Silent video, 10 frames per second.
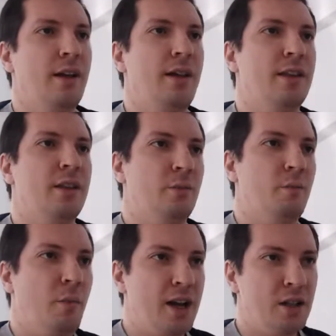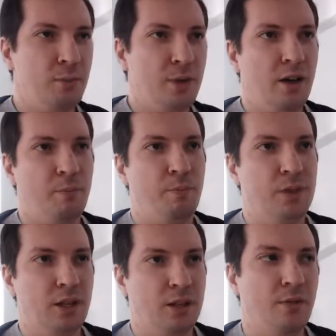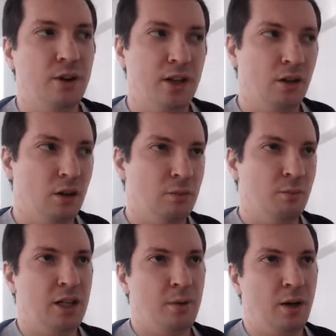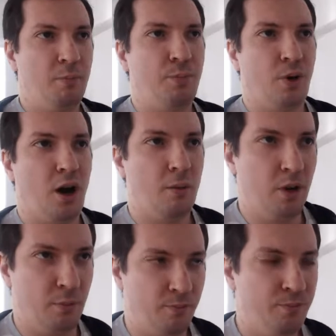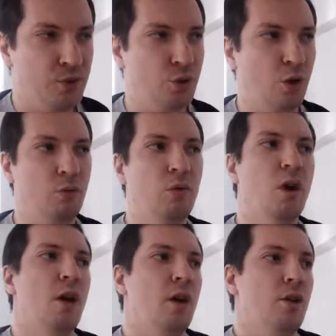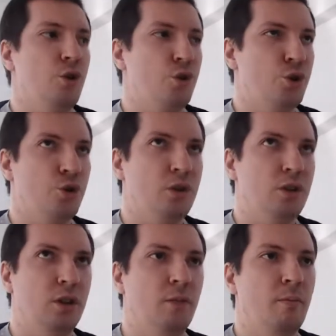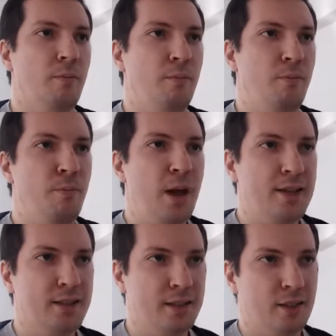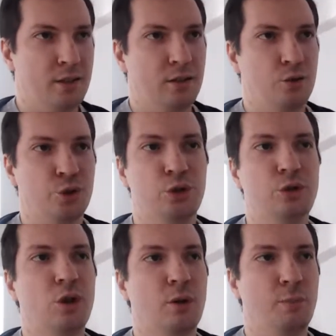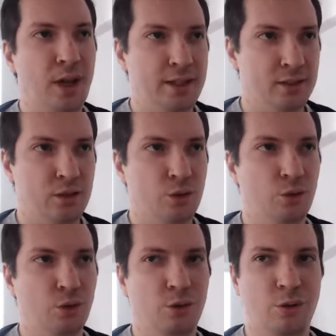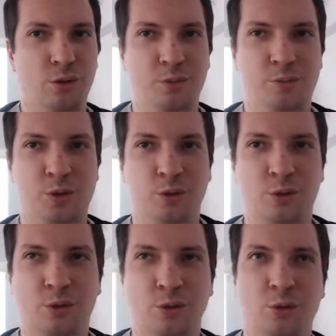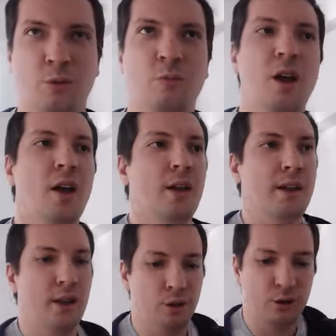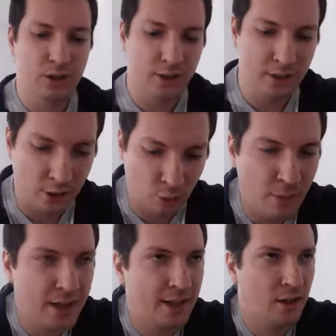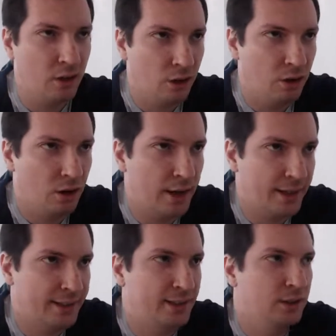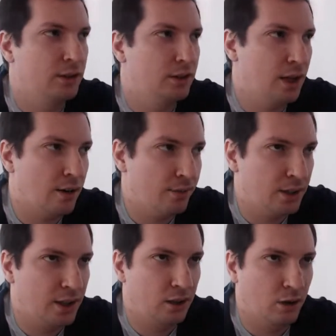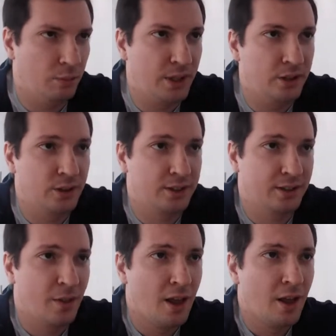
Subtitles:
it might be the governing law, it might be a problem. So you should do your best to include the Romanian law as governing law, because